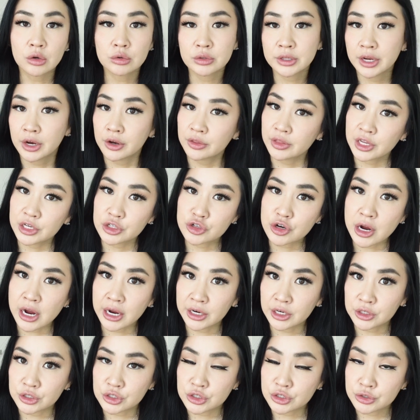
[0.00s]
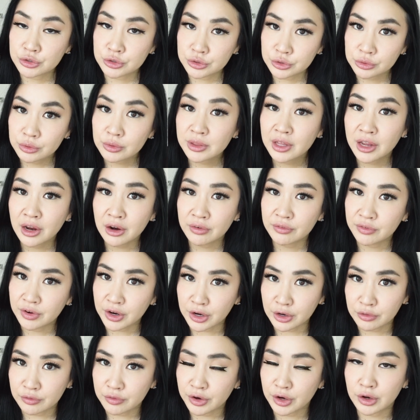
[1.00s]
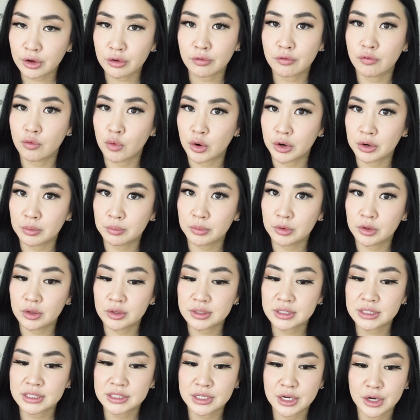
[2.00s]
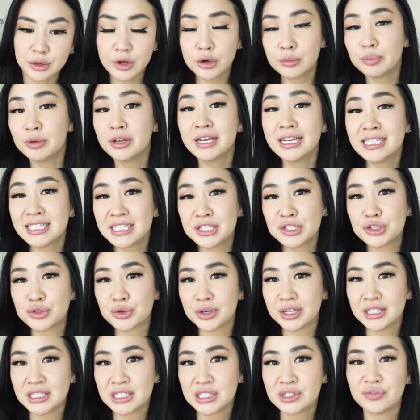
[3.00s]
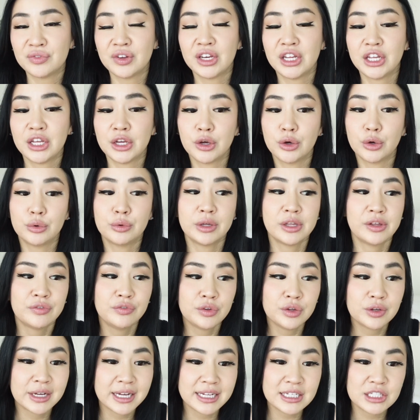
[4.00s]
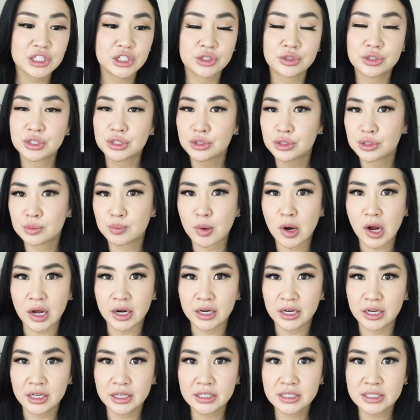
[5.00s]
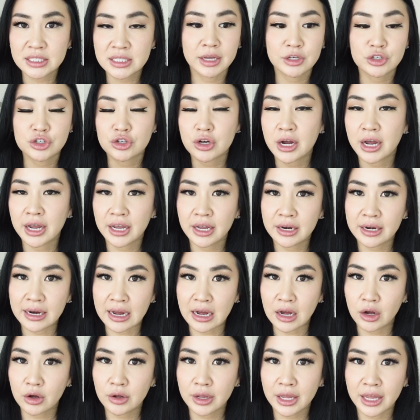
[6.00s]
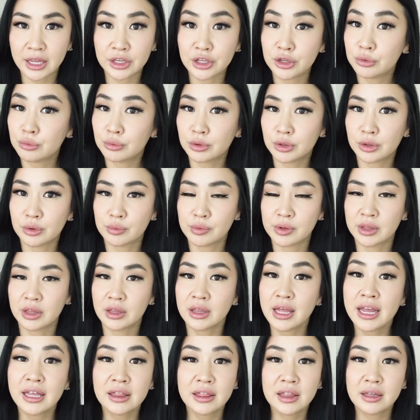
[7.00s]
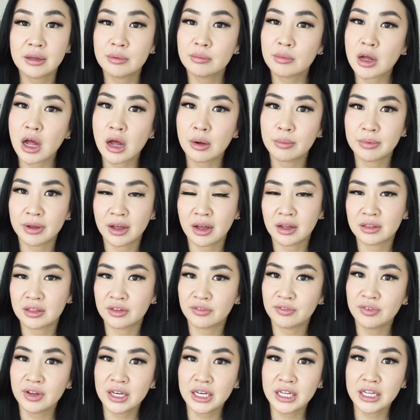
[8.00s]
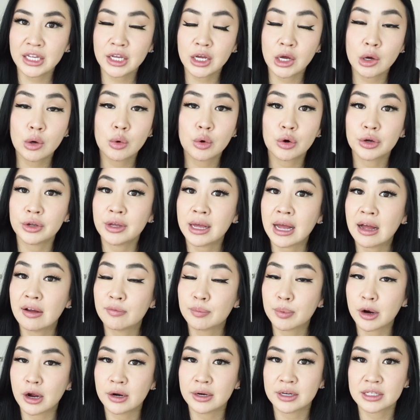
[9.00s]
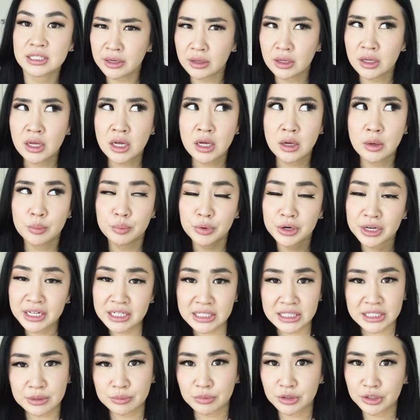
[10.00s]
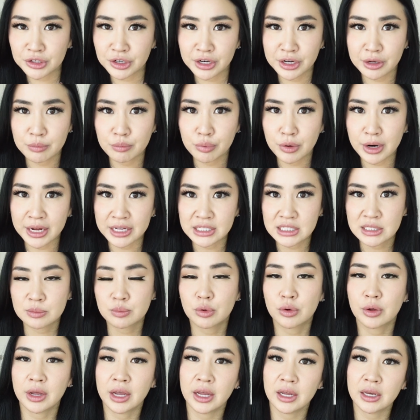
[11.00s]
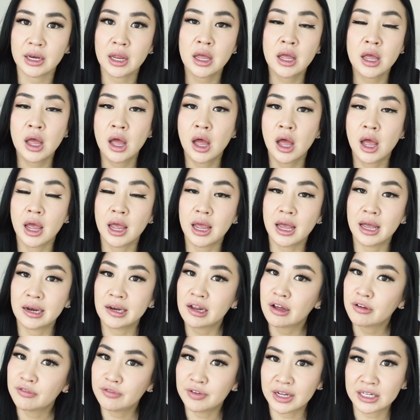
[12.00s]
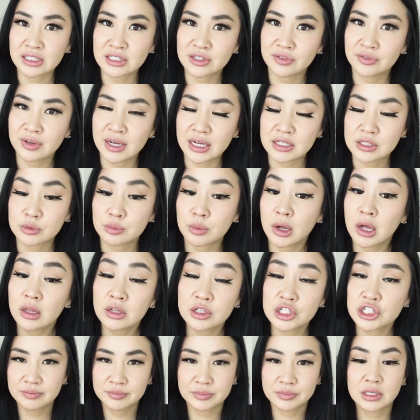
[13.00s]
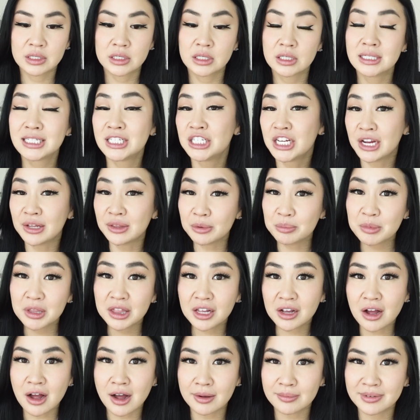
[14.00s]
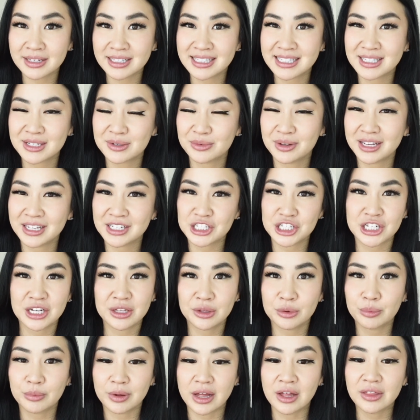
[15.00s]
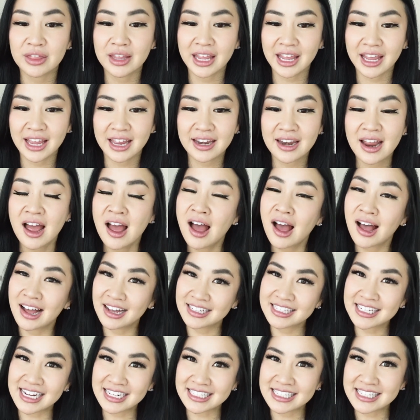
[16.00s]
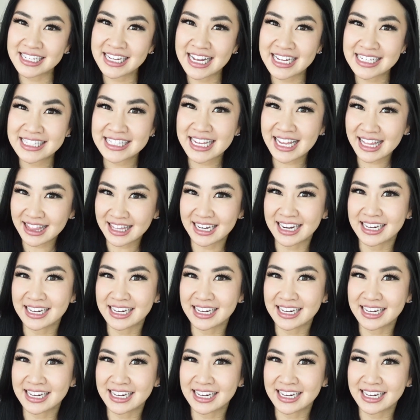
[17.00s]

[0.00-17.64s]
only are they tried and true, they are very, very affordable. So I hope you guys enjoy this video. If you guys use those products and try it out and you really, really like them, comment on the video, or you have products pretty similar in price point and effective as well, share them in the comments so we can share the wealth, and I'll talk to you guys in the